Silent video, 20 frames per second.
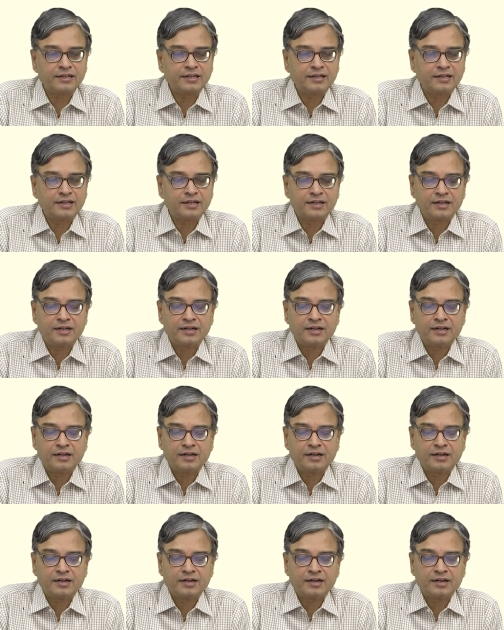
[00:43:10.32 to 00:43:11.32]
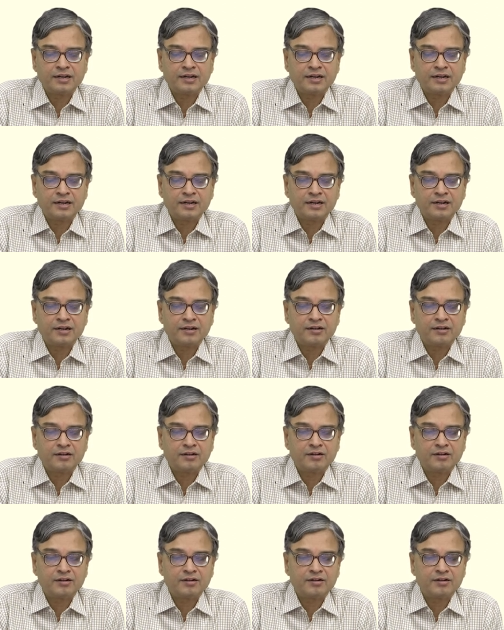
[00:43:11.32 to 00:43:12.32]

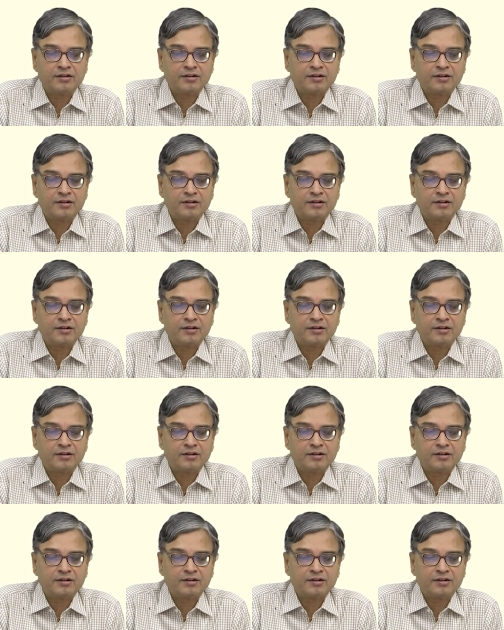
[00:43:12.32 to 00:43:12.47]
Nobody speaks.